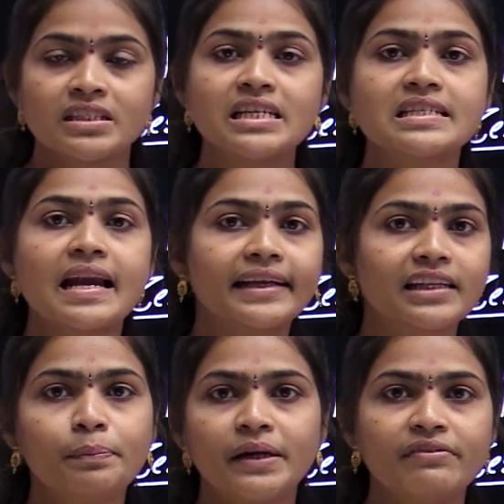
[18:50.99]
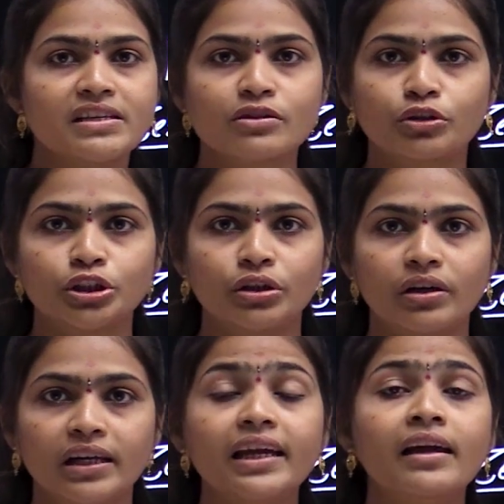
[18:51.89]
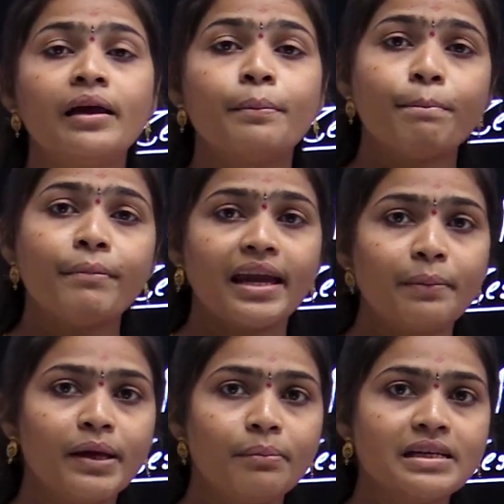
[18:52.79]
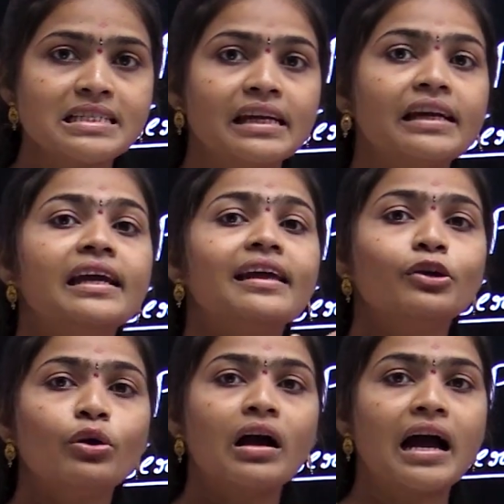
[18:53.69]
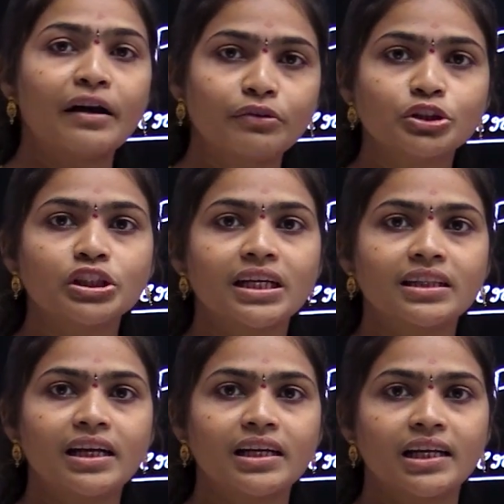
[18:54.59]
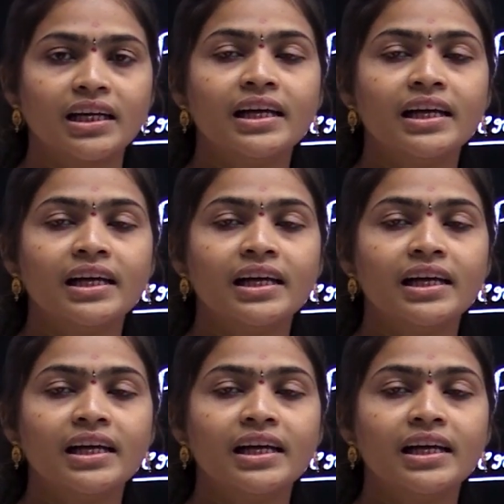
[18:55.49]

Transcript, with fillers: just like the previous question only maybe means here you have to check that